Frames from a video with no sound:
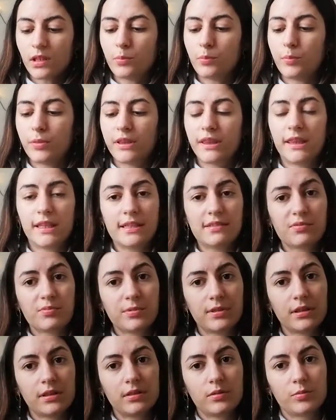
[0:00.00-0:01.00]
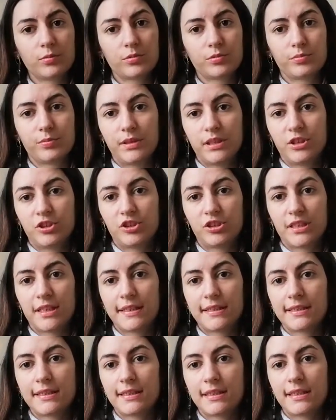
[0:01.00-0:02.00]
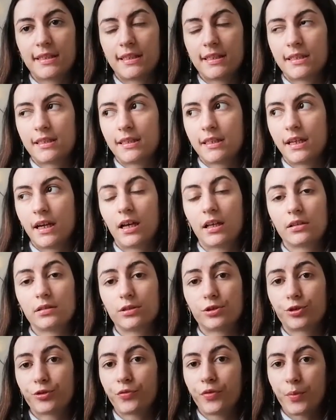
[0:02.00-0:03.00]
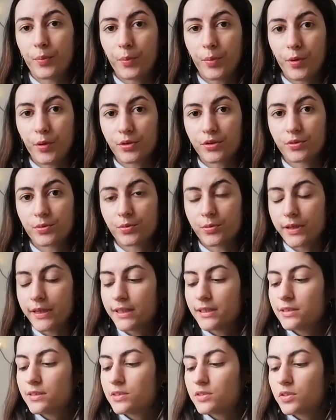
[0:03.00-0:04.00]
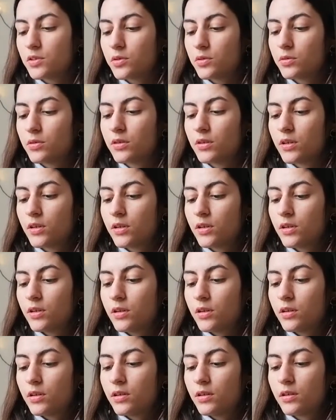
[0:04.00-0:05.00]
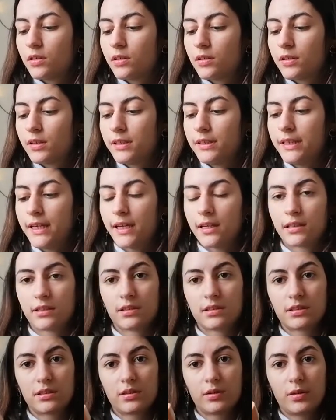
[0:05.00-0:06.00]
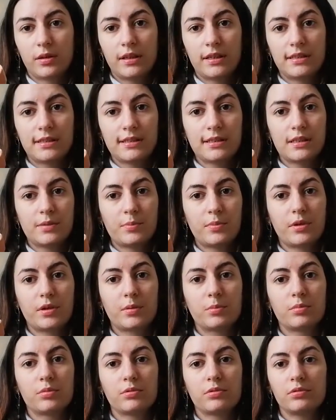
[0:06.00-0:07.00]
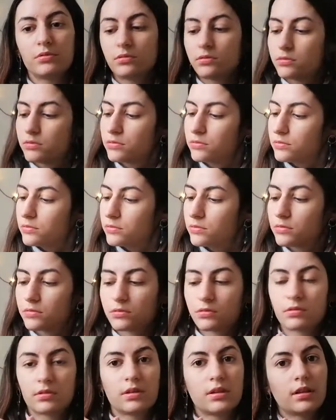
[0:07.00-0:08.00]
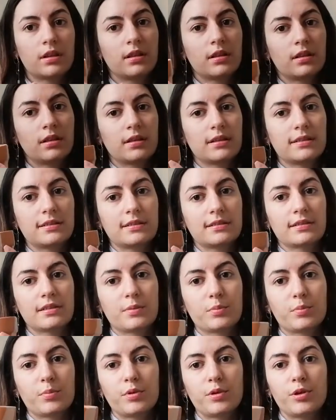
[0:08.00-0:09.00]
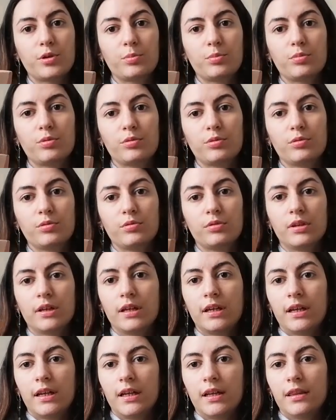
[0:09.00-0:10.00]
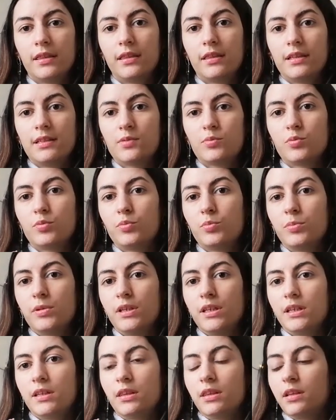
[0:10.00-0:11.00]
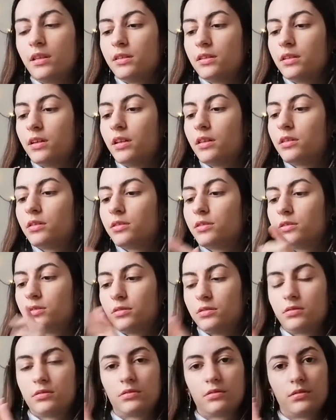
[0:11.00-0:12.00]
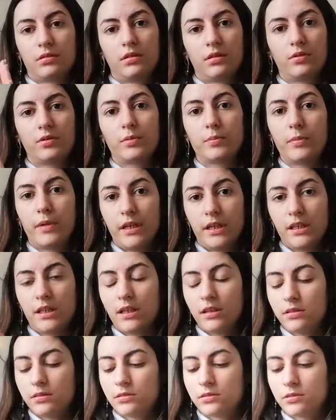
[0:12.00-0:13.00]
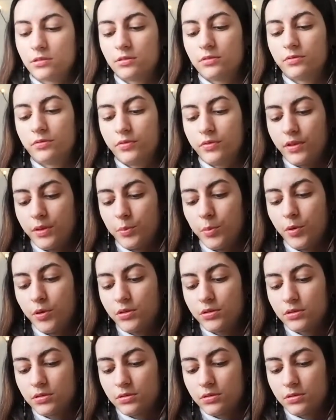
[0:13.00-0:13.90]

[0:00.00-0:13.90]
But this one will be just the color of the pot, right? So yeah, so this is the purple, this is the purple, and this will be the color, the remaining color of the pot.